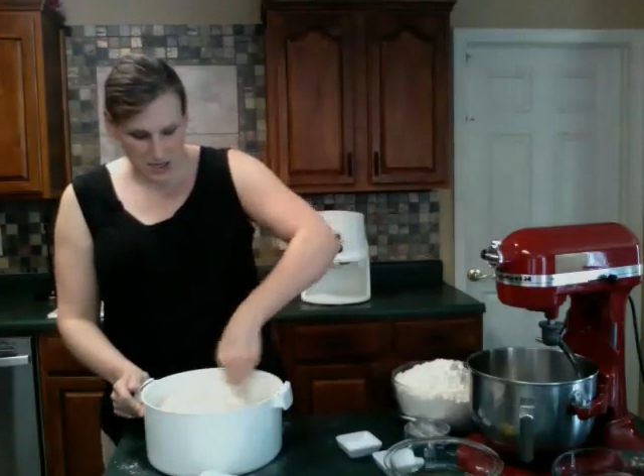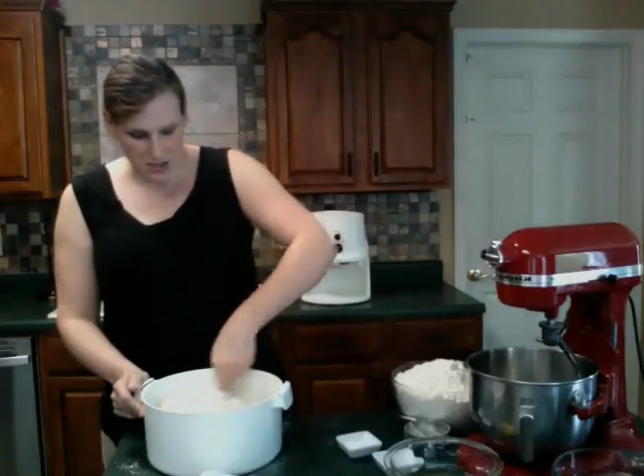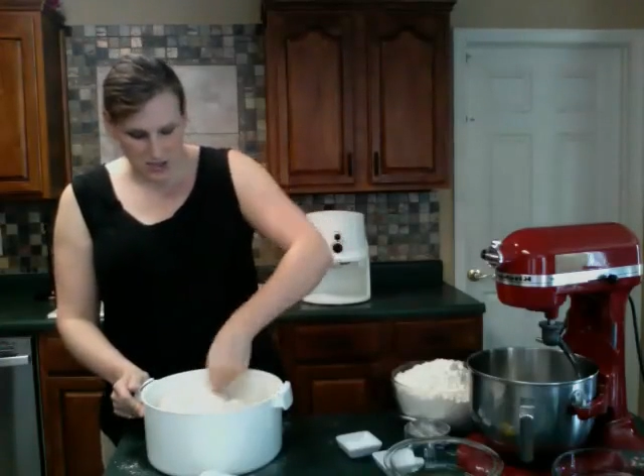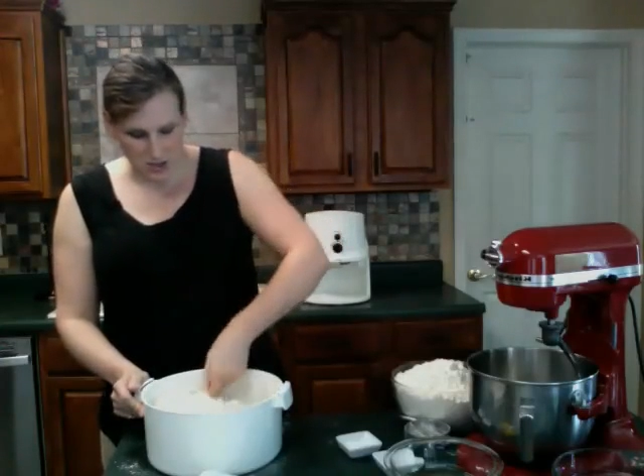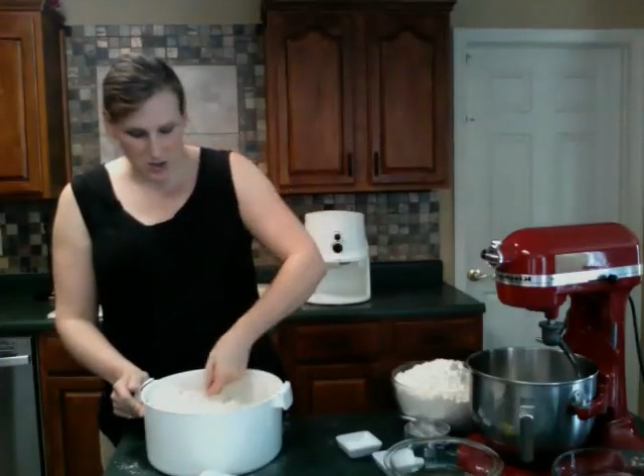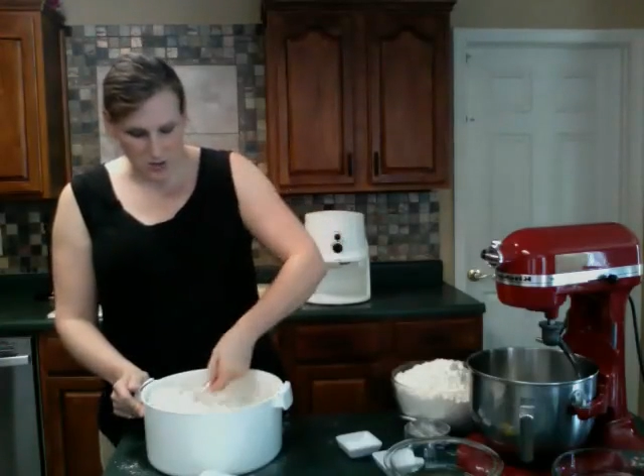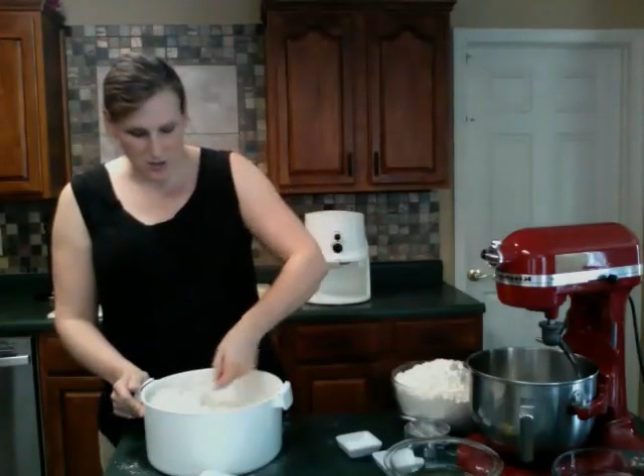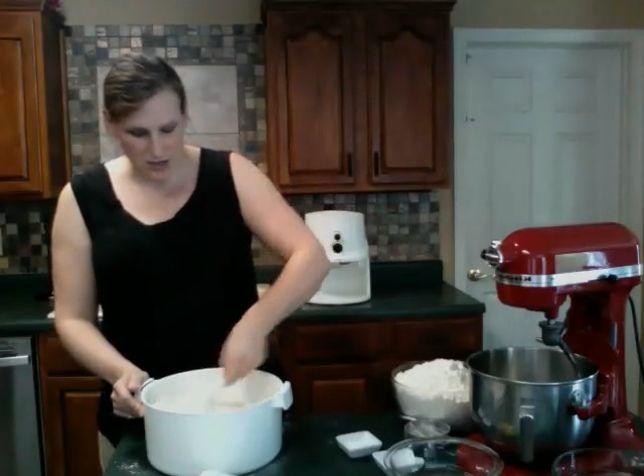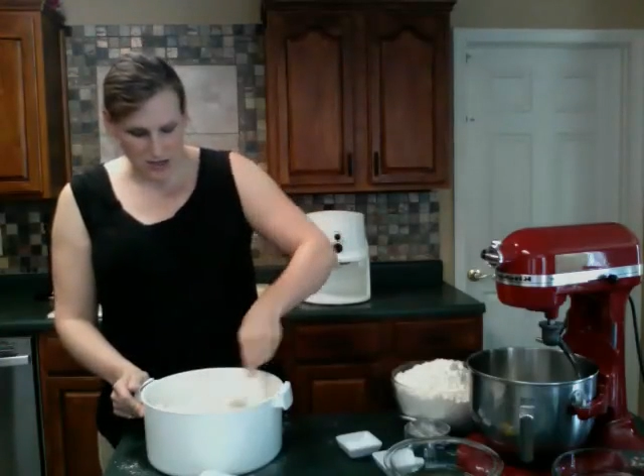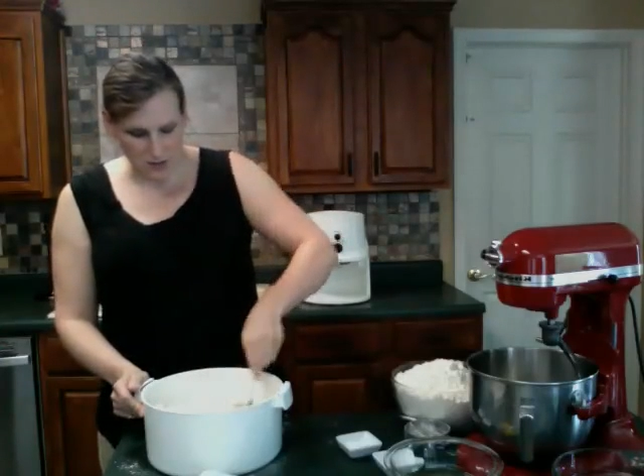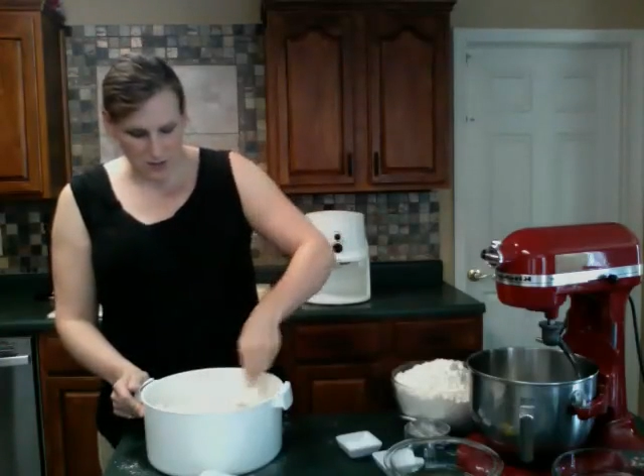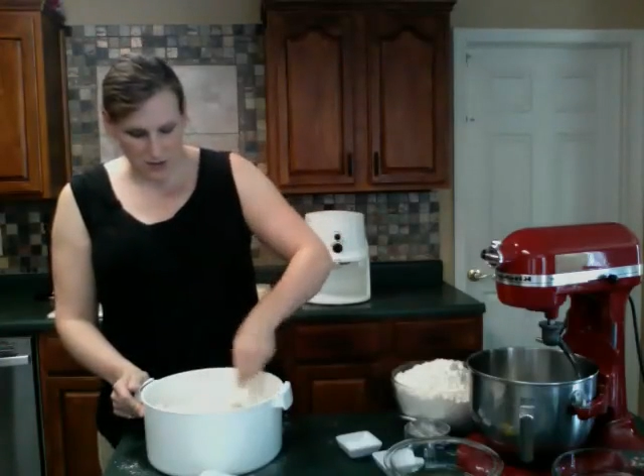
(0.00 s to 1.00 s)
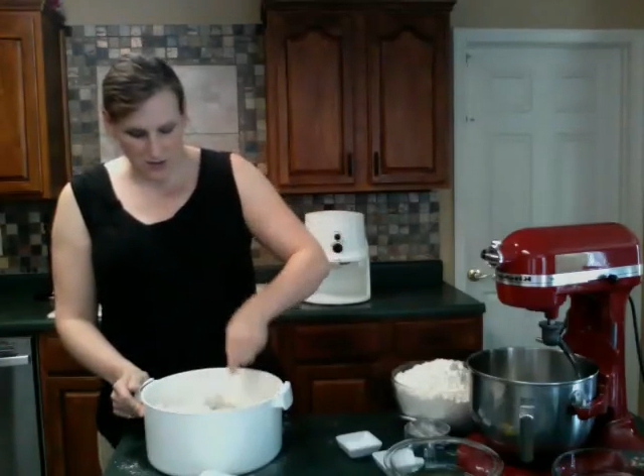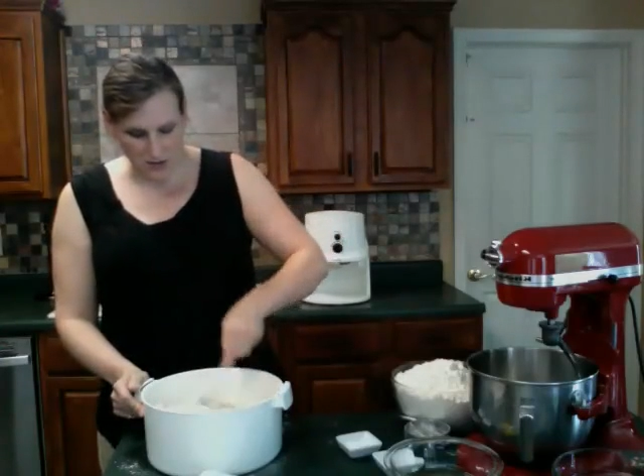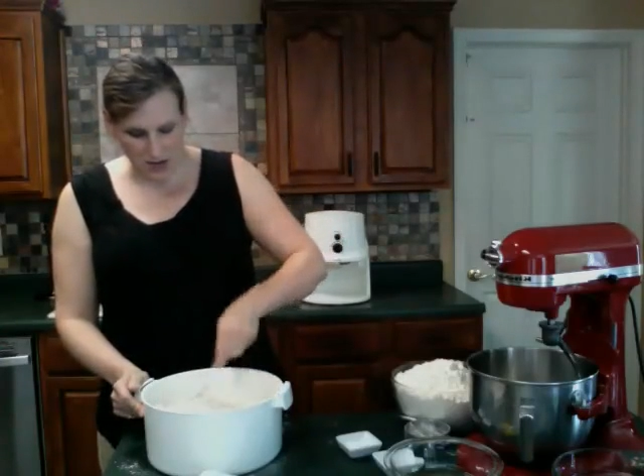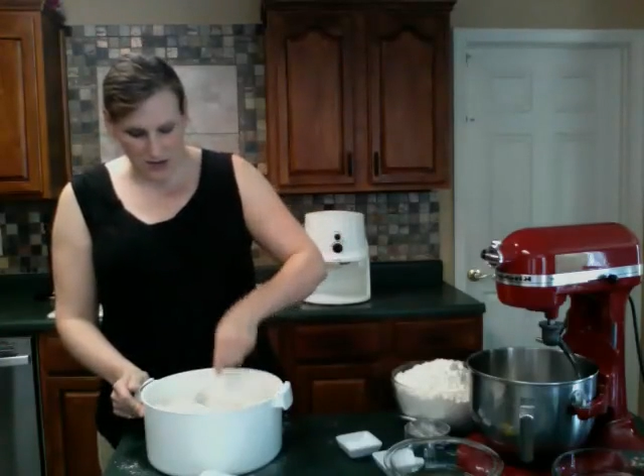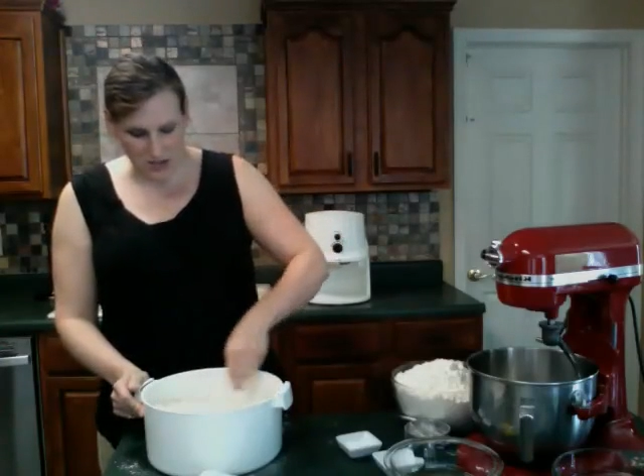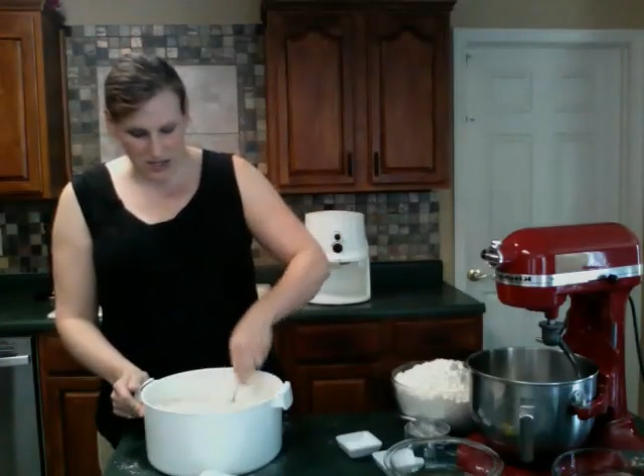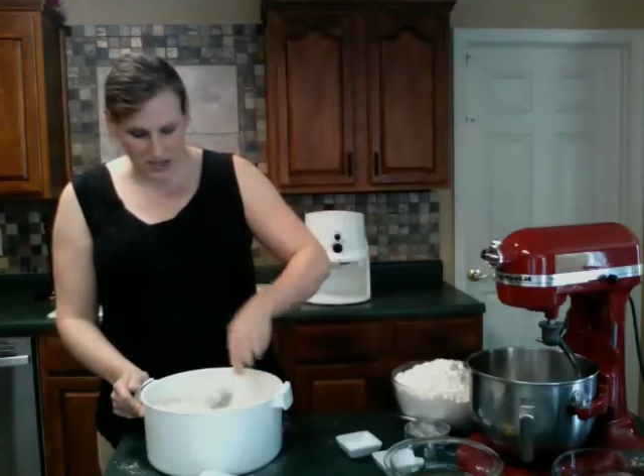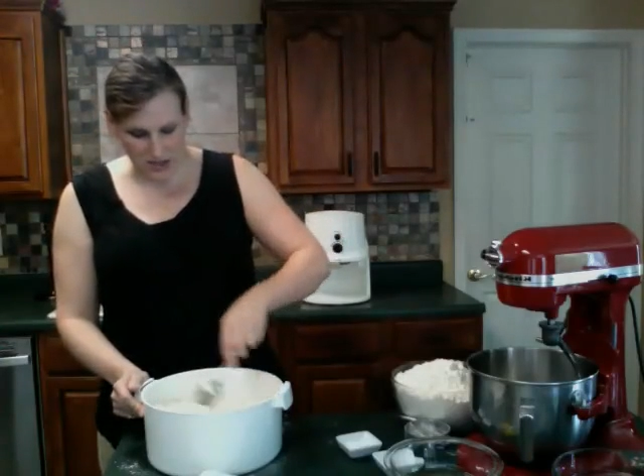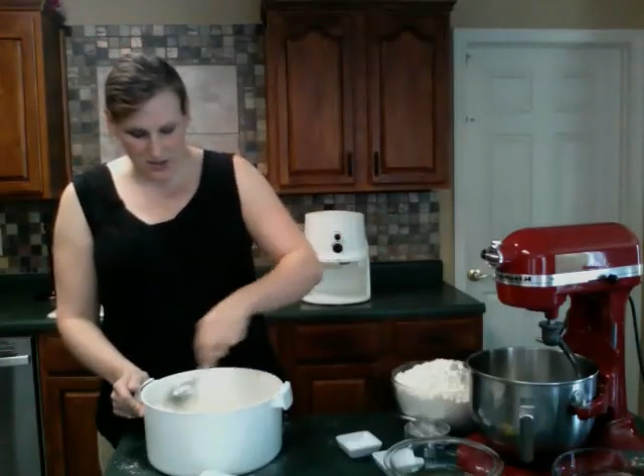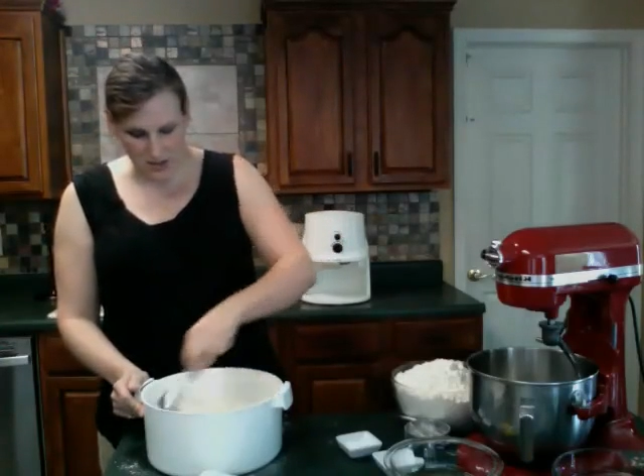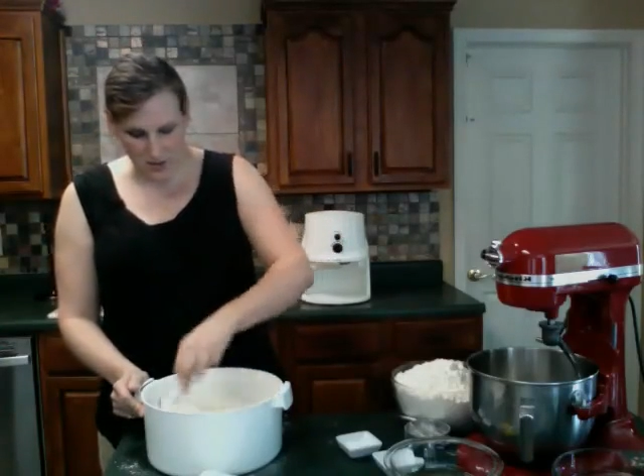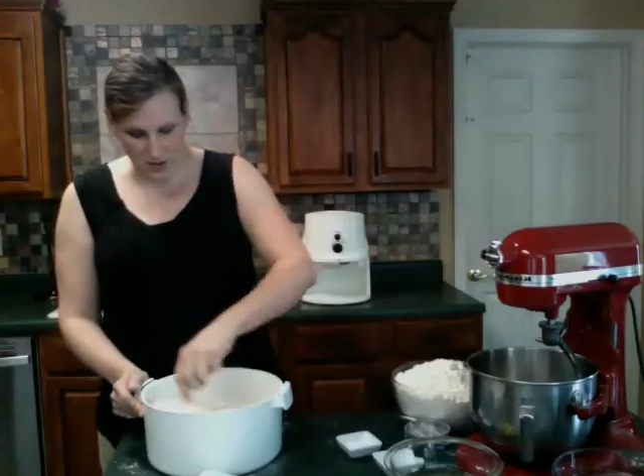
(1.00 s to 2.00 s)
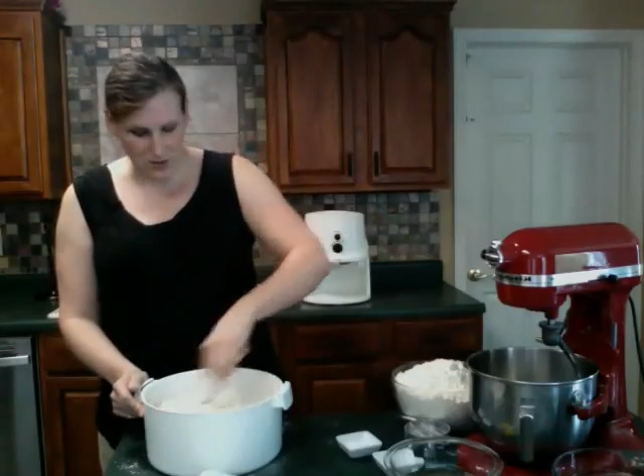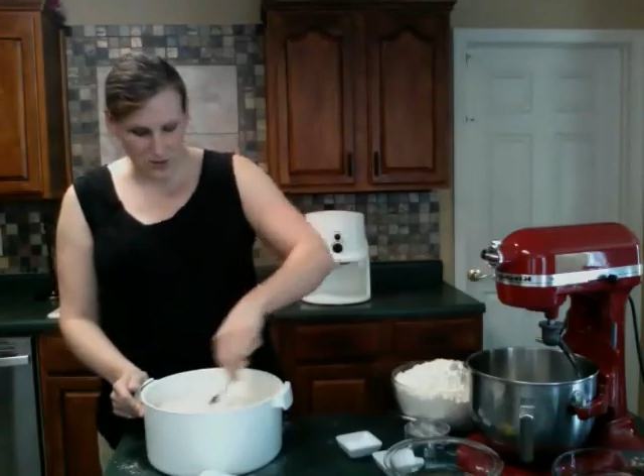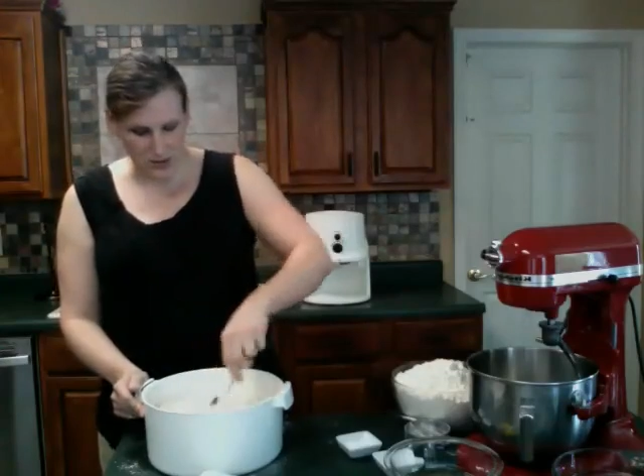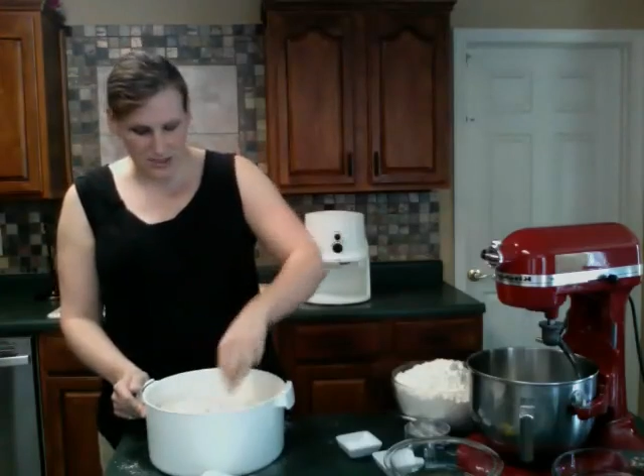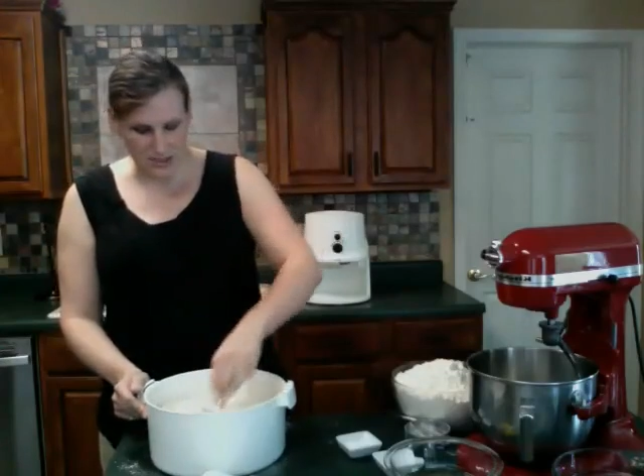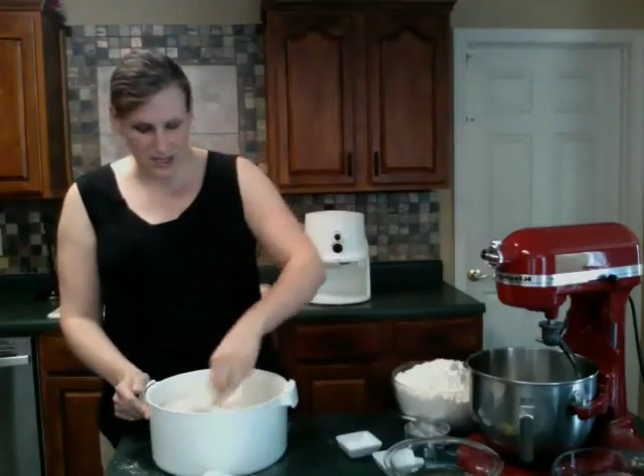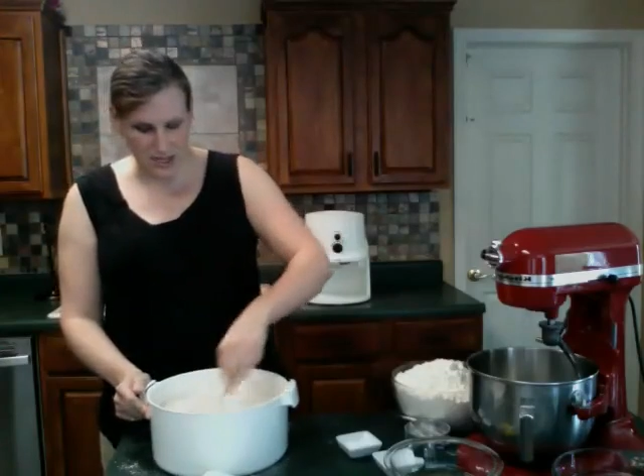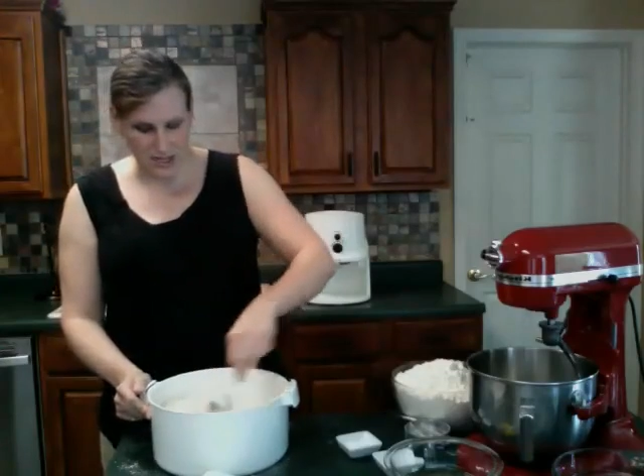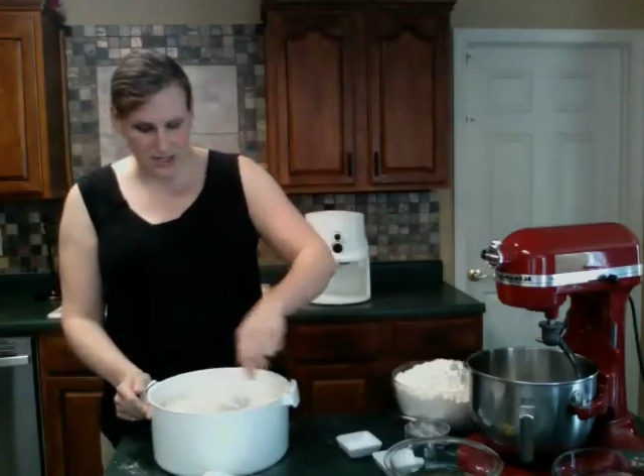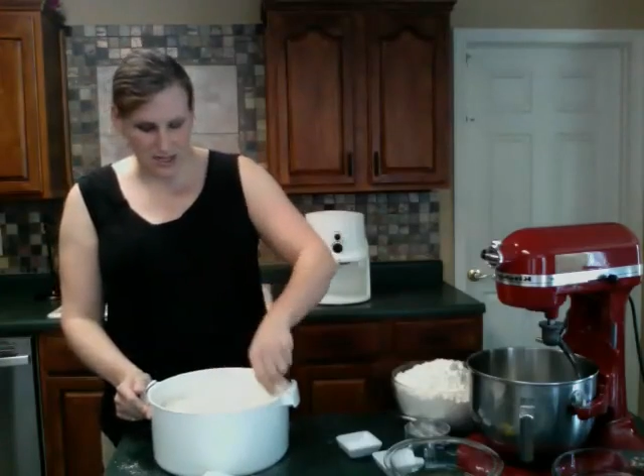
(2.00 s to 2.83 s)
so my number 5 child, number 3 son,